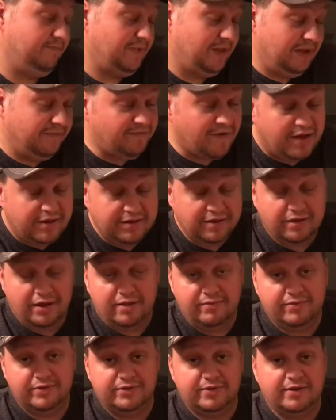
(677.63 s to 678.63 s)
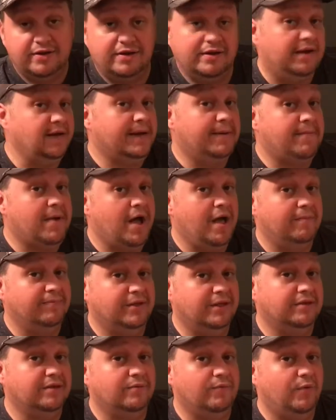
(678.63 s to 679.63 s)
he falls in love with her, and the mom
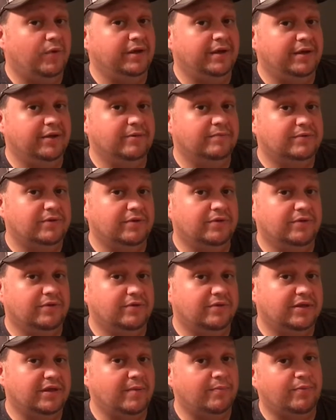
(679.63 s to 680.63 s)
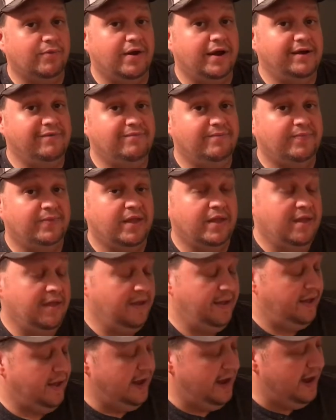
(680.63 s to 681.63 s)
doesn't want him to separate.
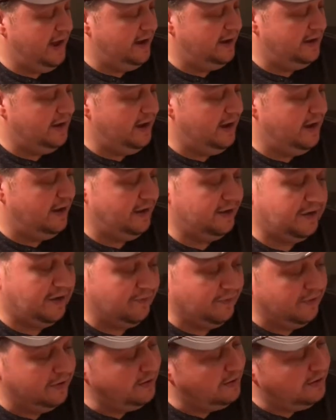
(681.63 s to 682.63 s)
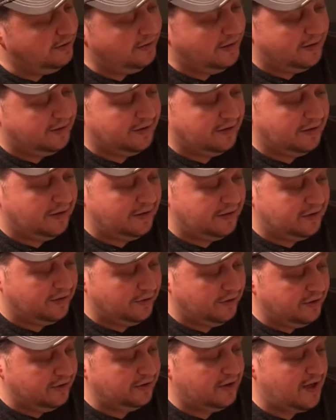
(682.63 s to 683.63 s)
And it's a
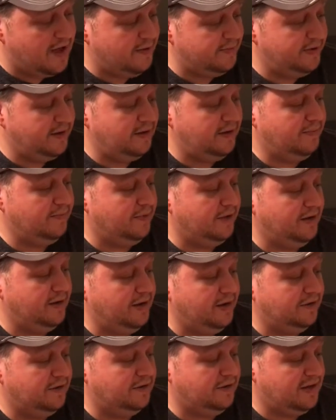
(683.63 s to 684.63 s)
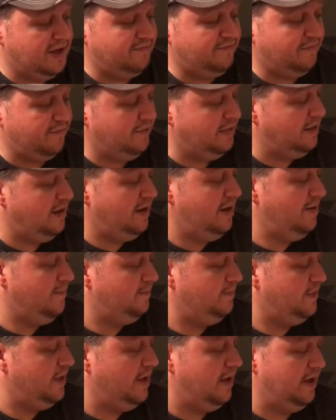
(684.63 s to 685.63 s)
good comedy, but it's definitely
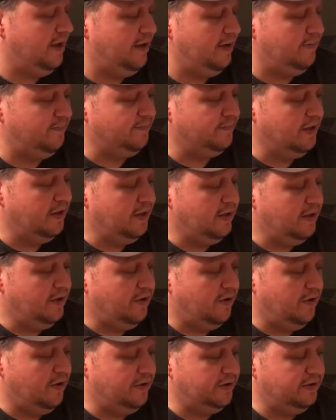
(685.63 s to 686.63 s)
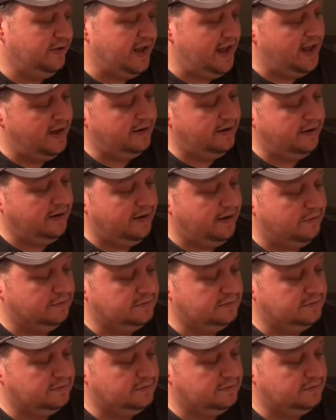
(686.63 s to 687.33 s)
on that.